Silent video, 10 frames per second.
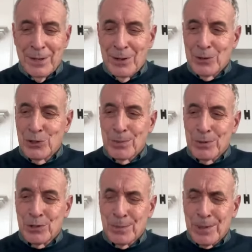you know,
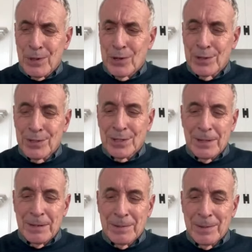Schumpeter's
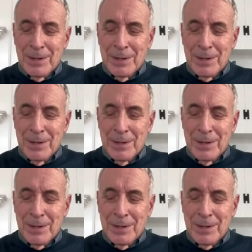uh,